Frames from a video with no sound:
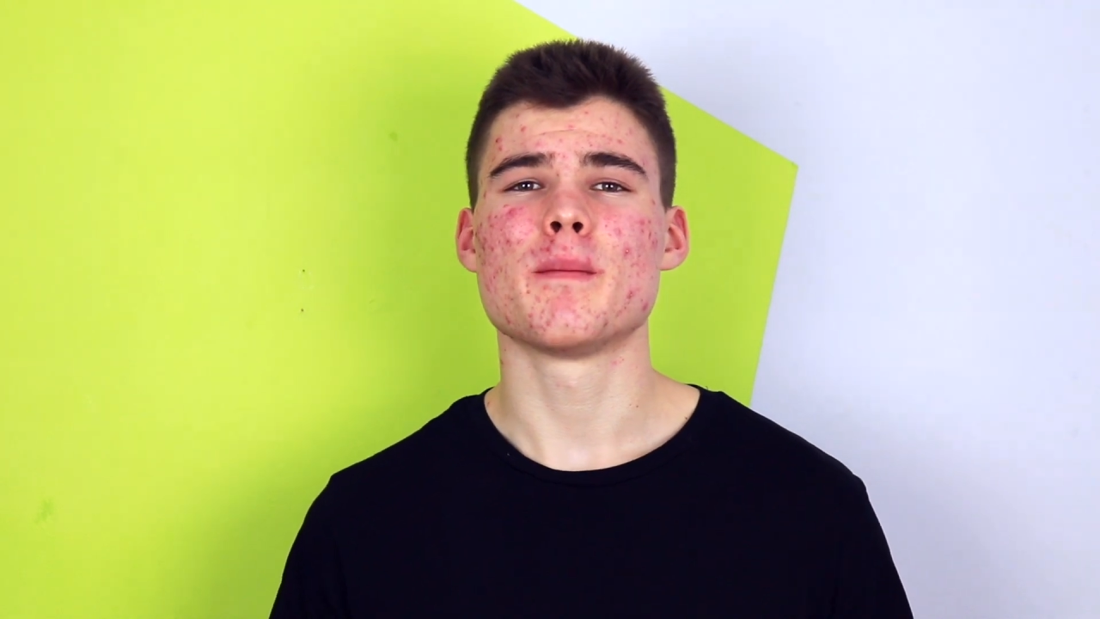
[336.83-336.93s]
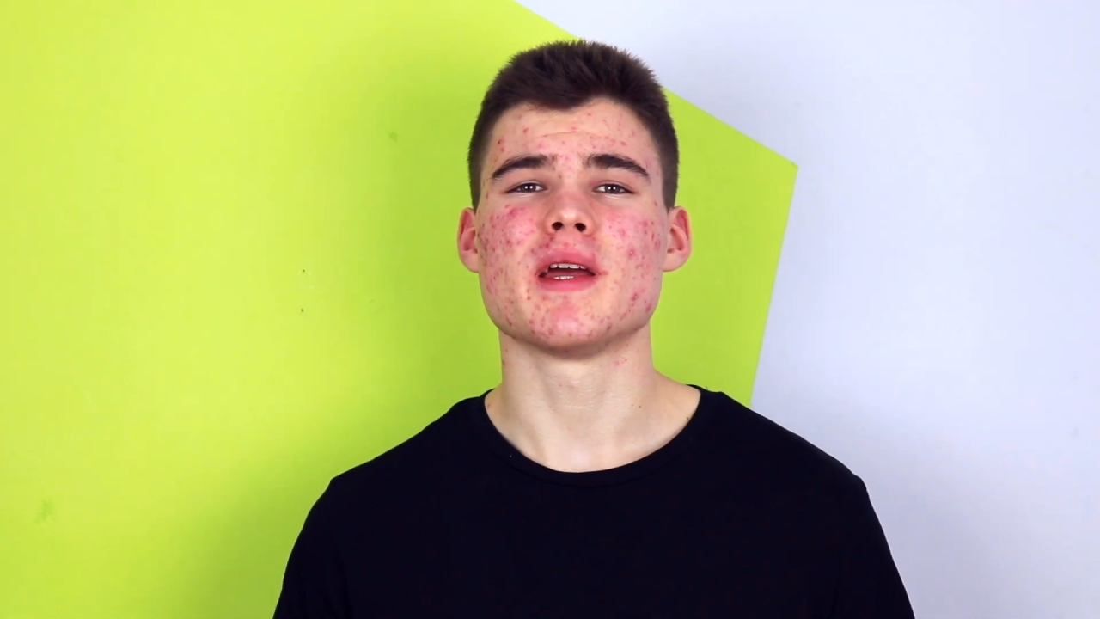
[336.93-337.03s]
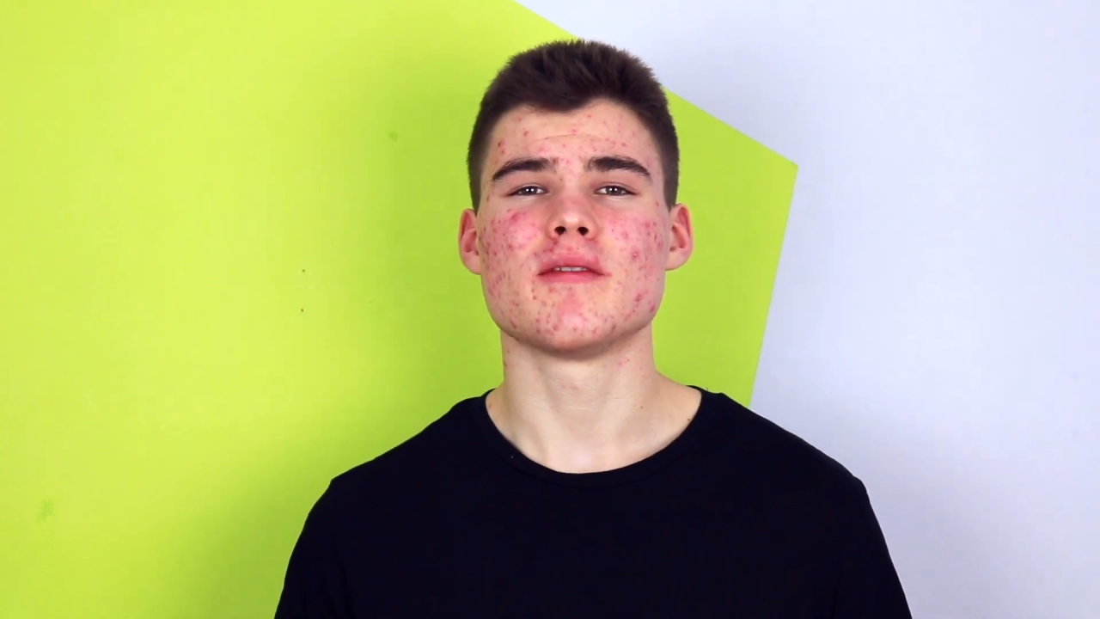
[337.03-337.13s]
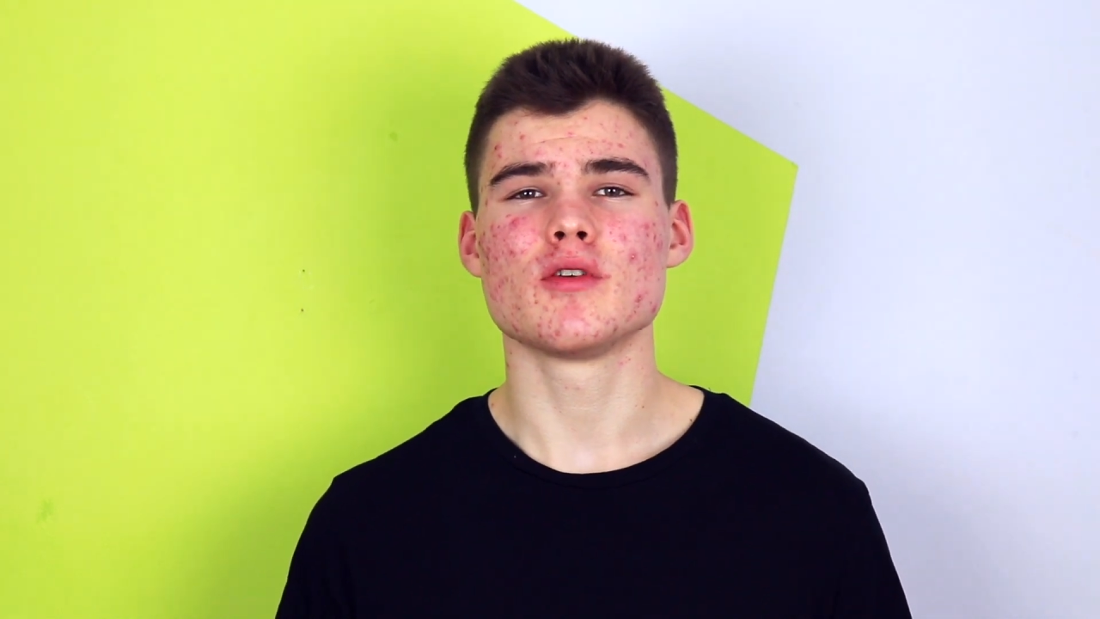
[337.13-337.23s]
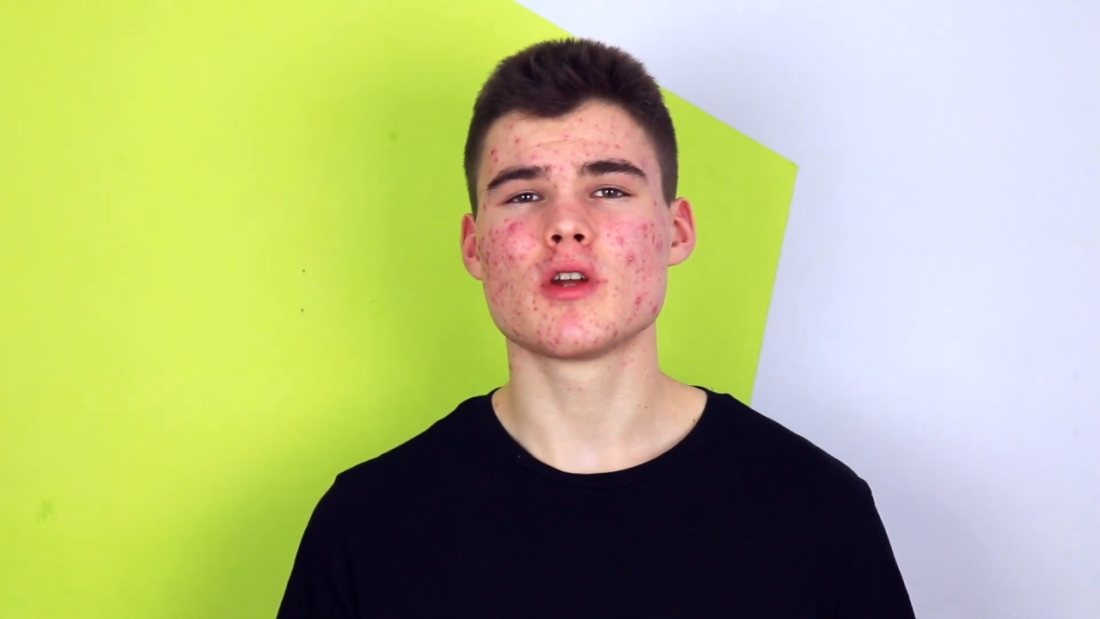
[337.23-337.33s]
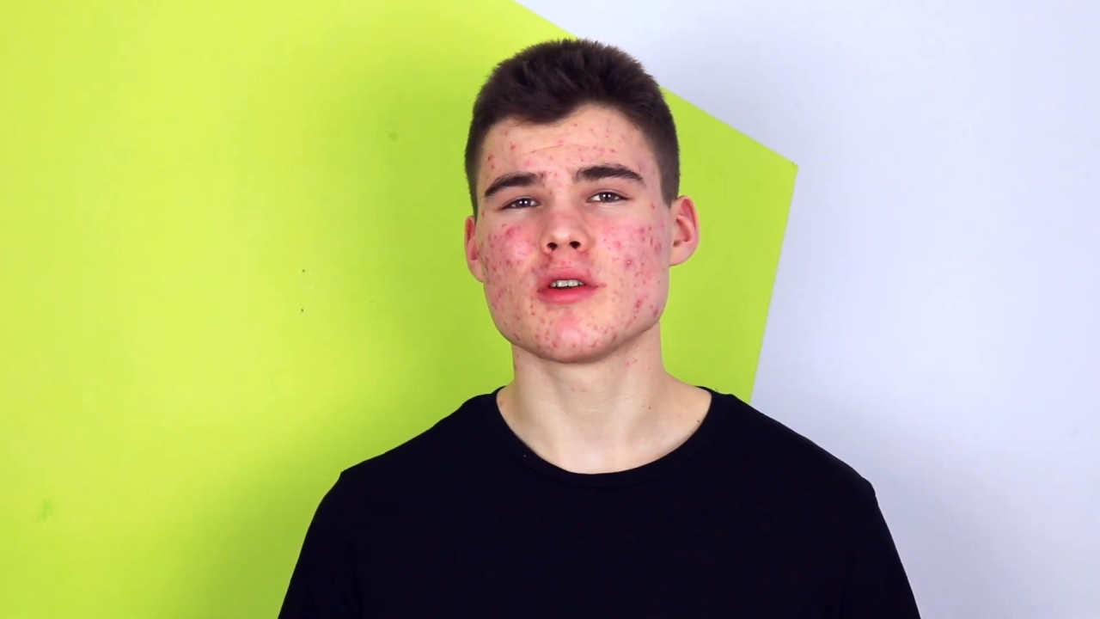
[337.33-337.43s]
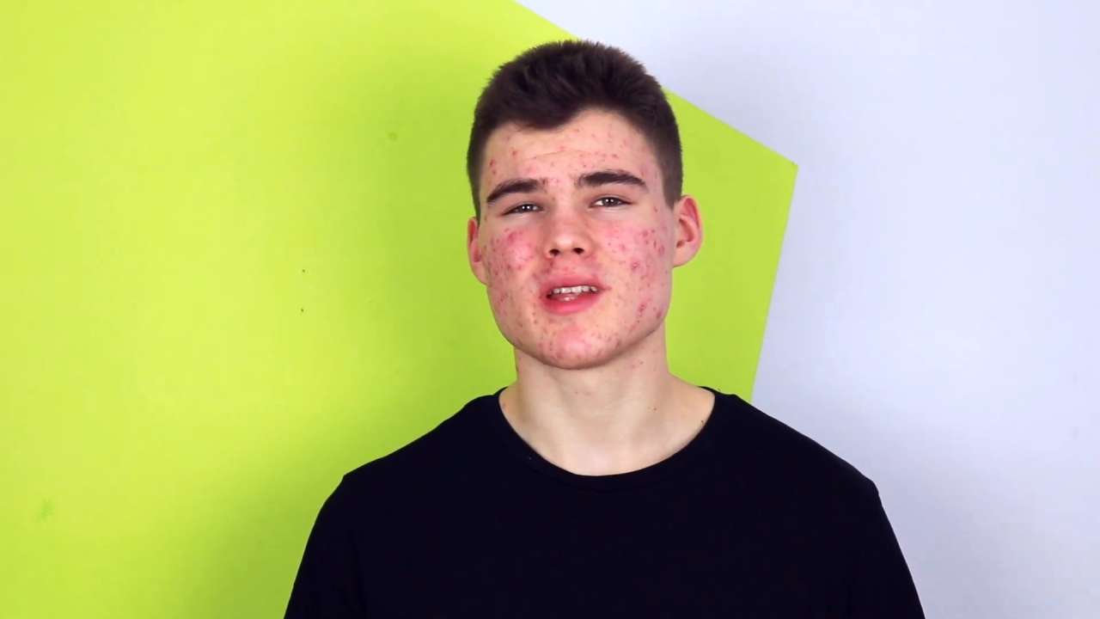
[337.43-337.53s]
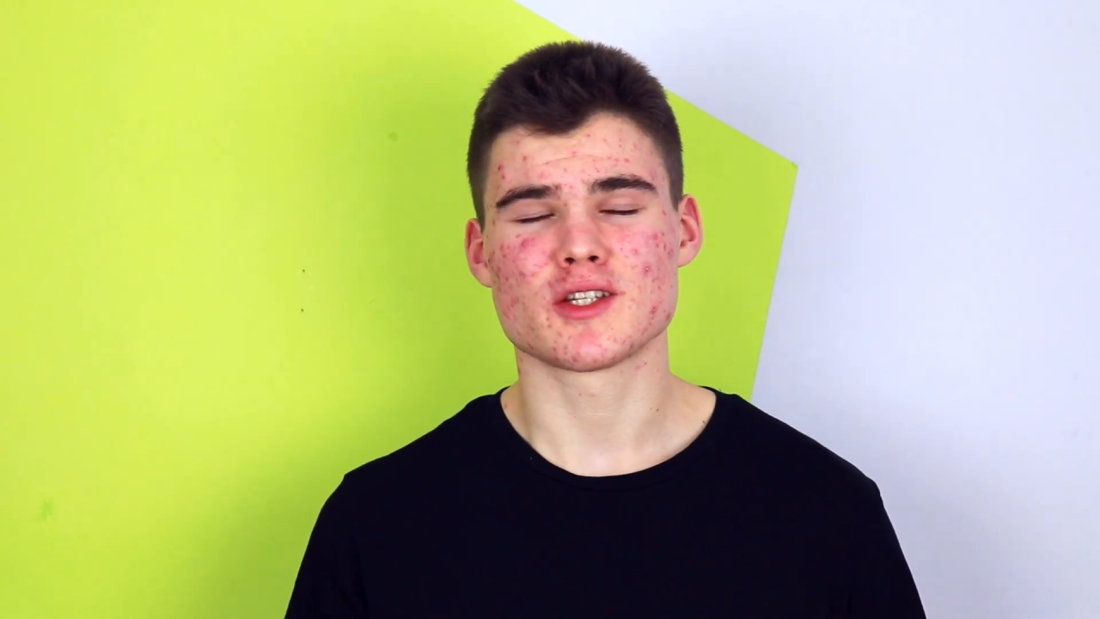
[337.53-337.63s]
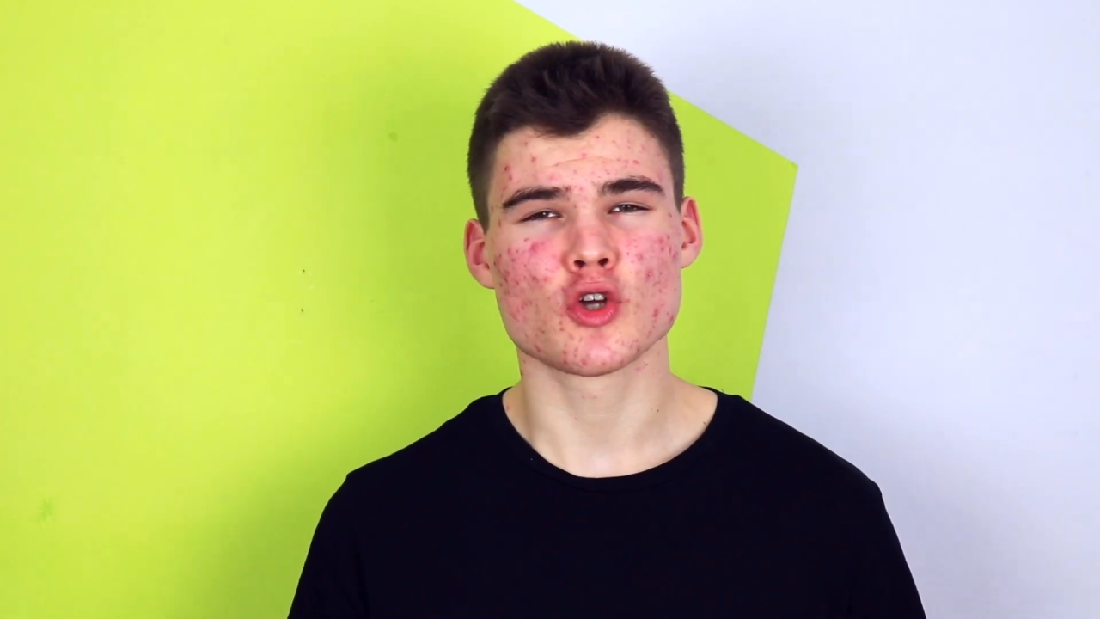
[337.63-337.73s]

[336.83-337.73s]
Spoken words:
But if you go to their